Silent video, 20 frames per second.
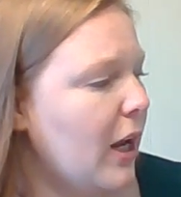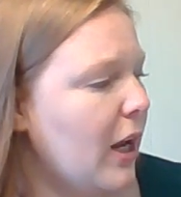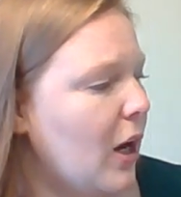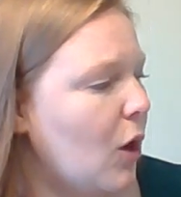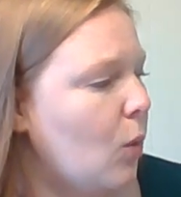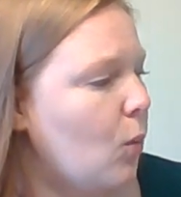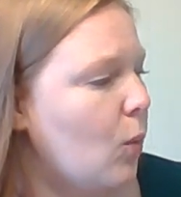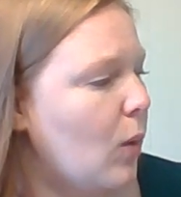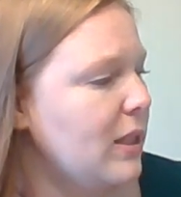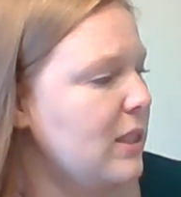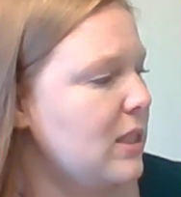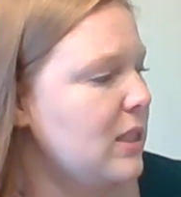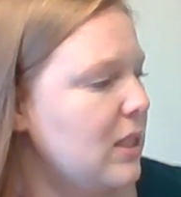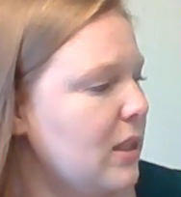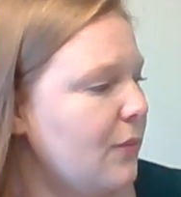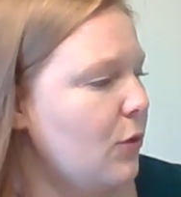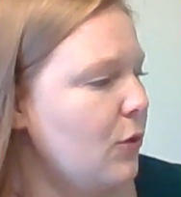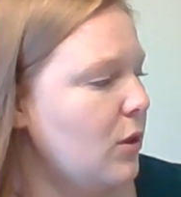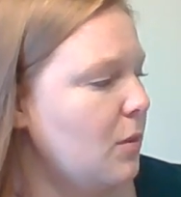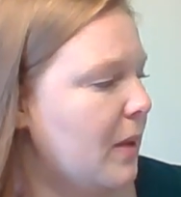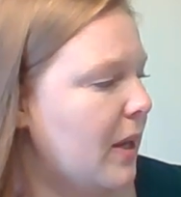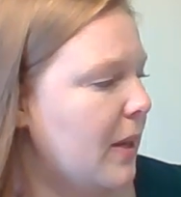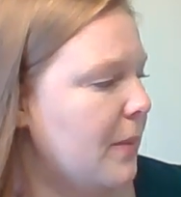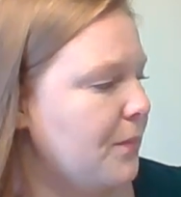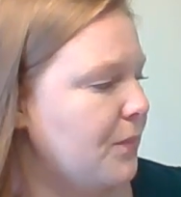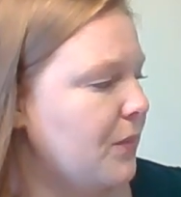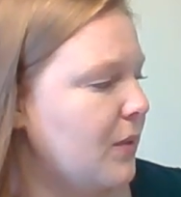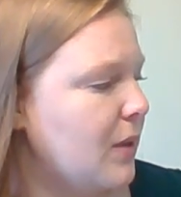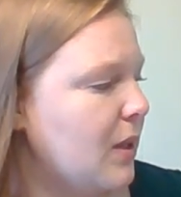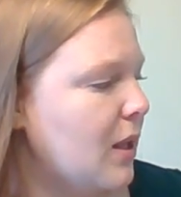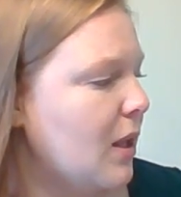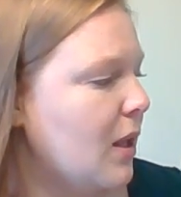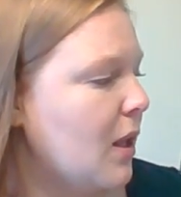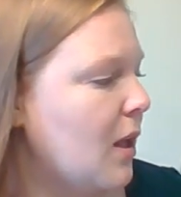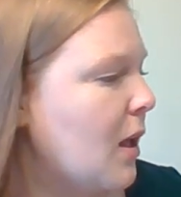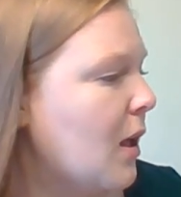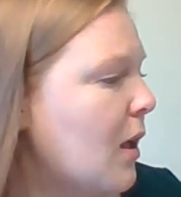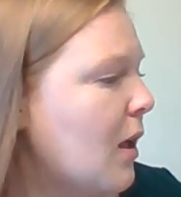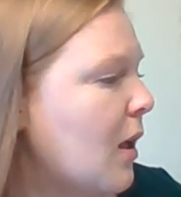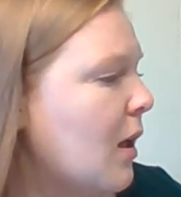hair once lived with me,
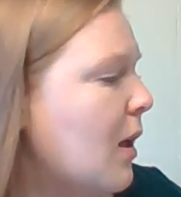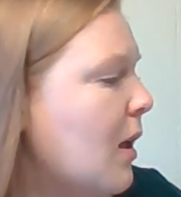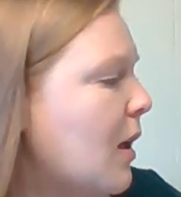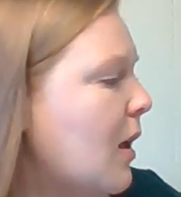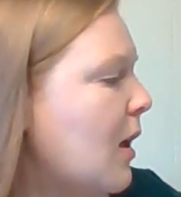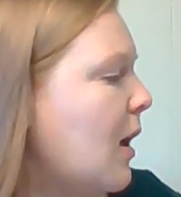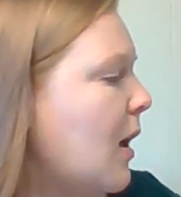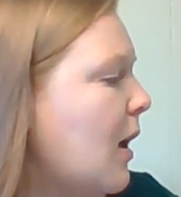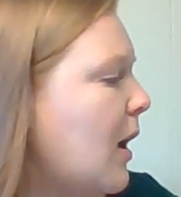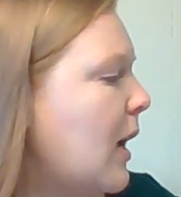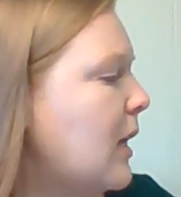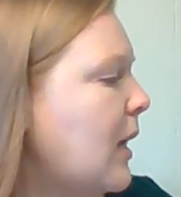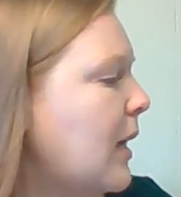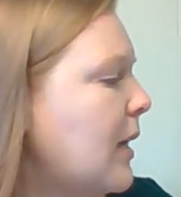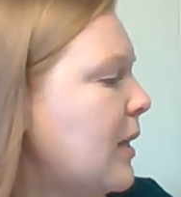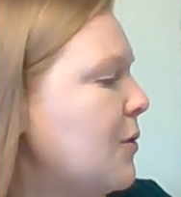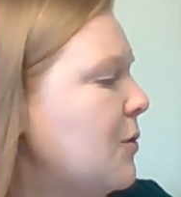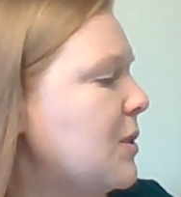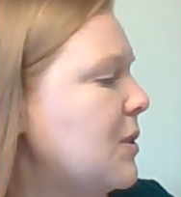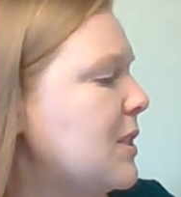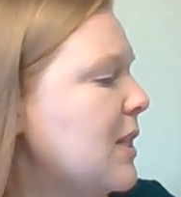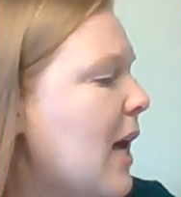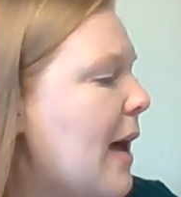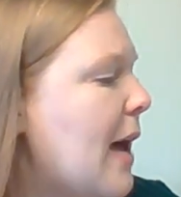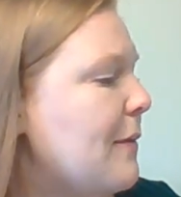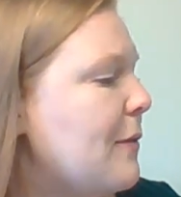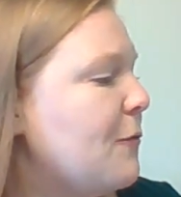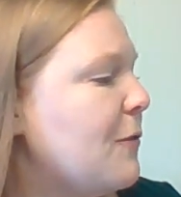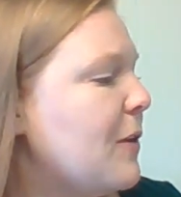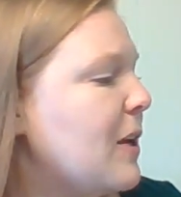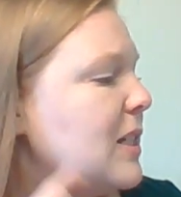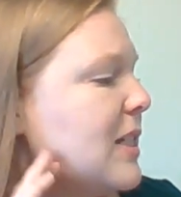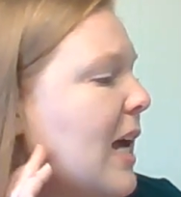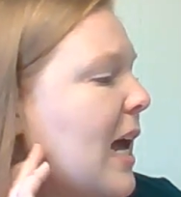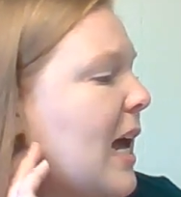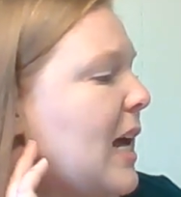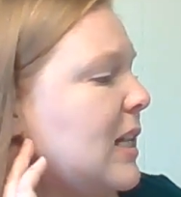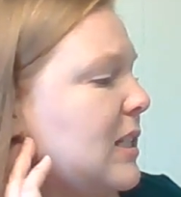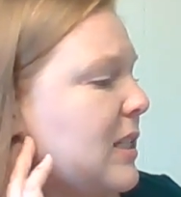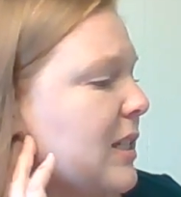and I used to have a
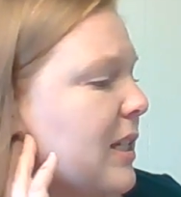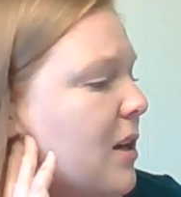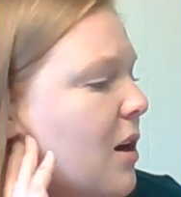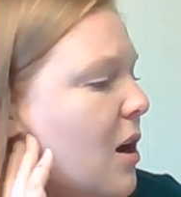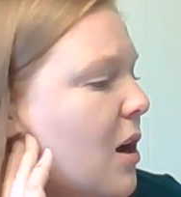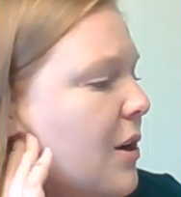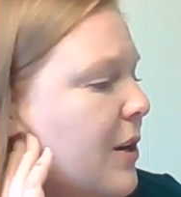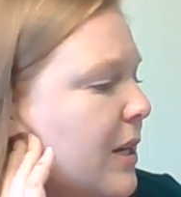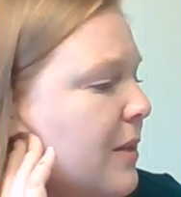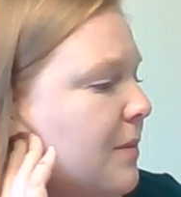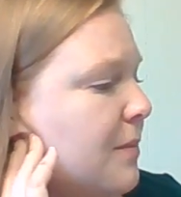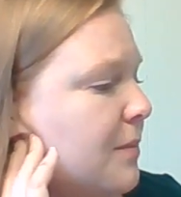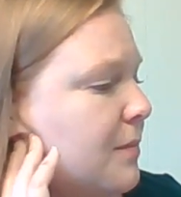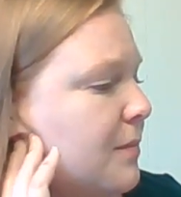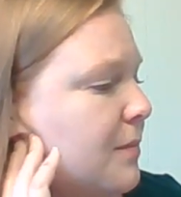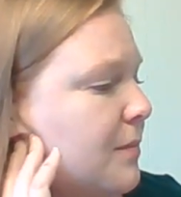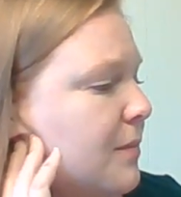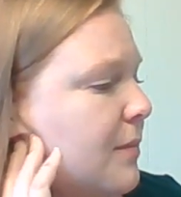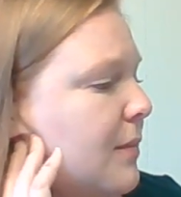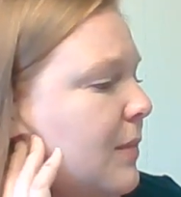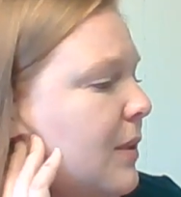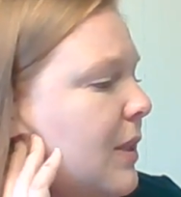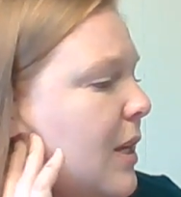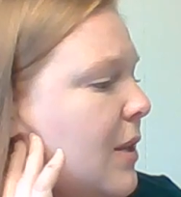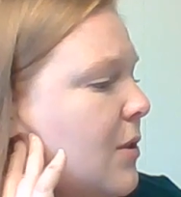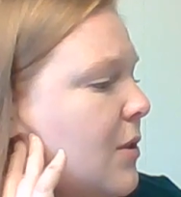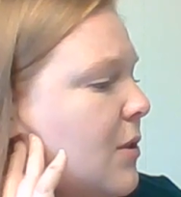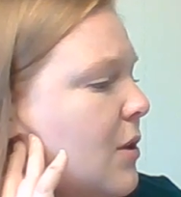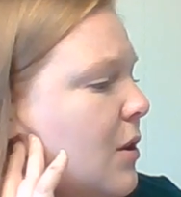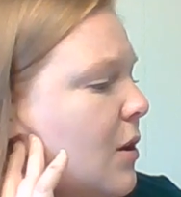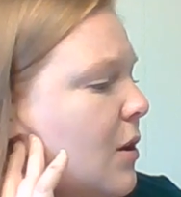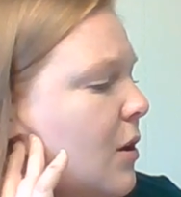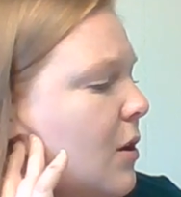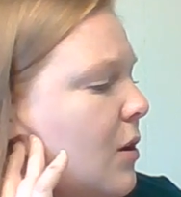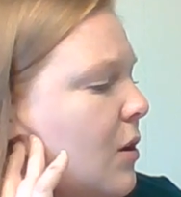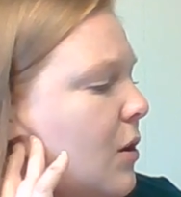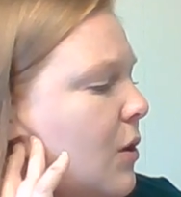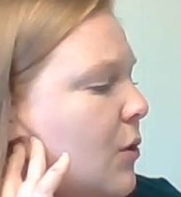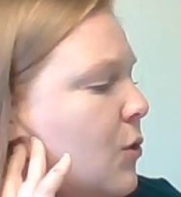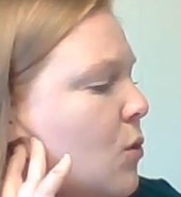fantastic garden. Neither the
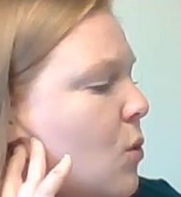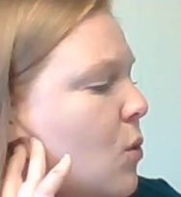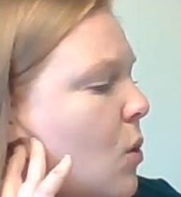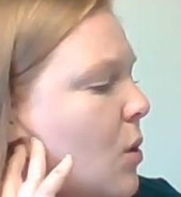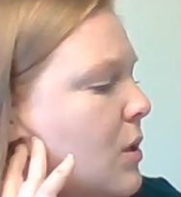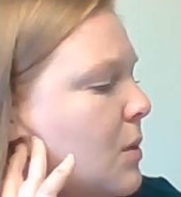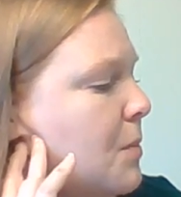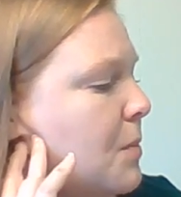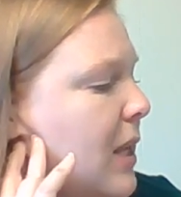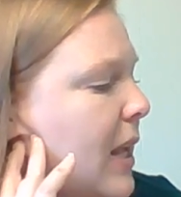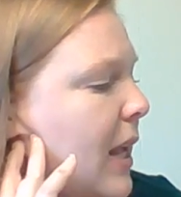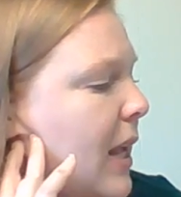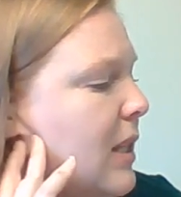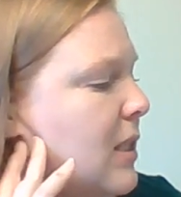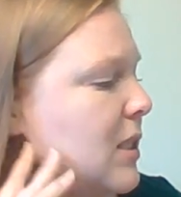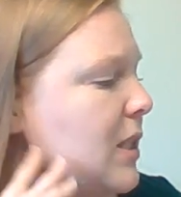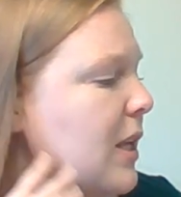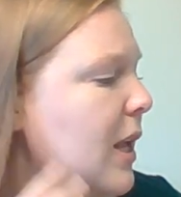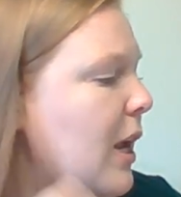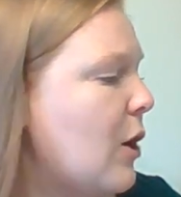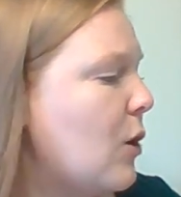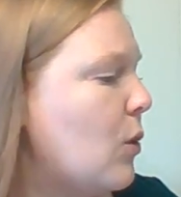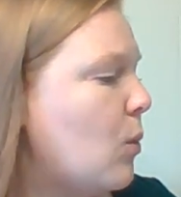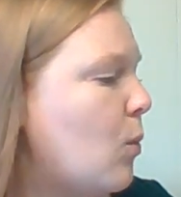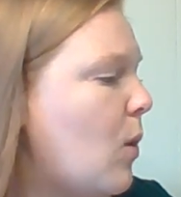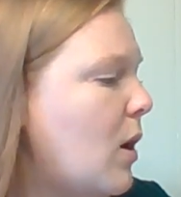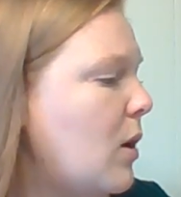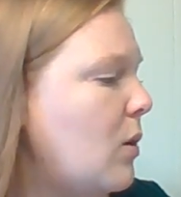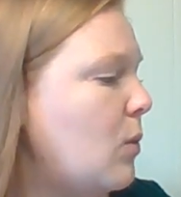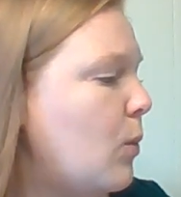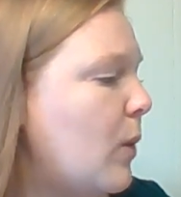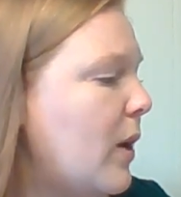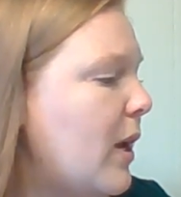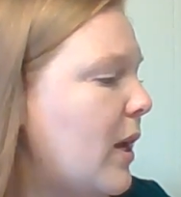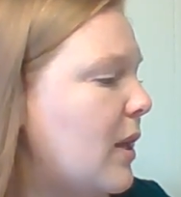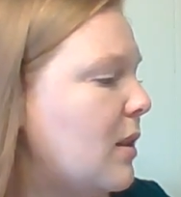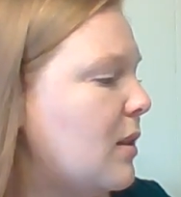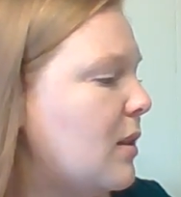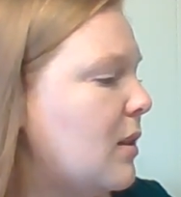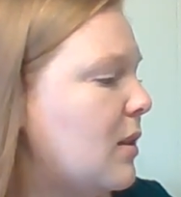girl nor the plants cared one
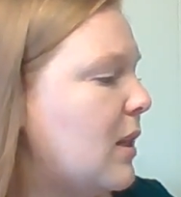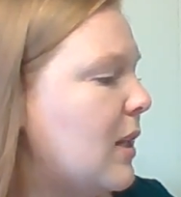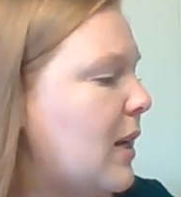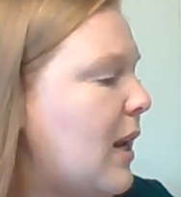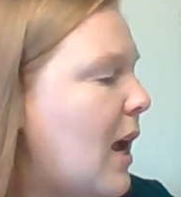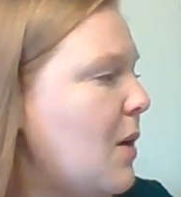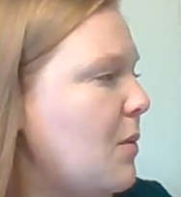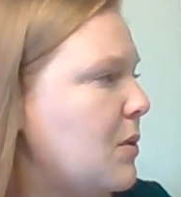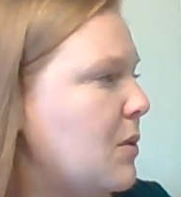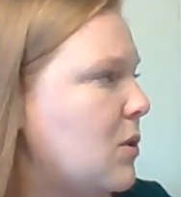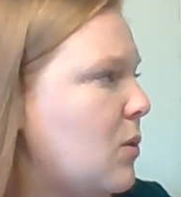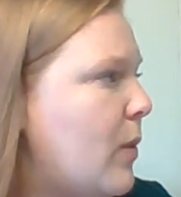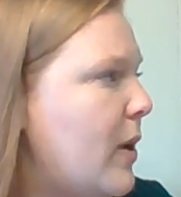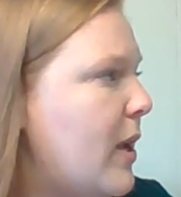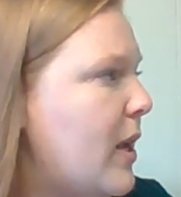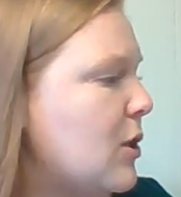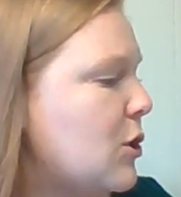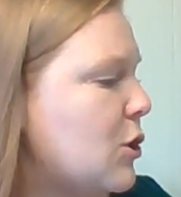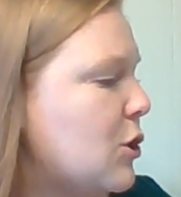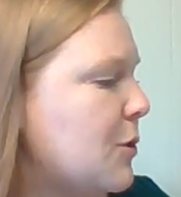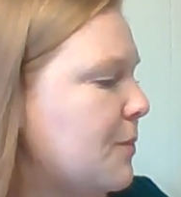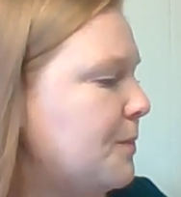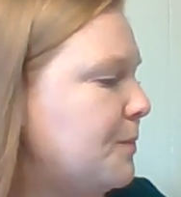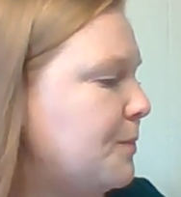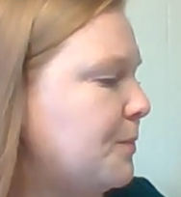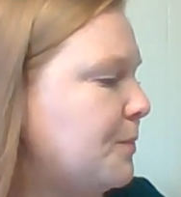whit that I was a witch.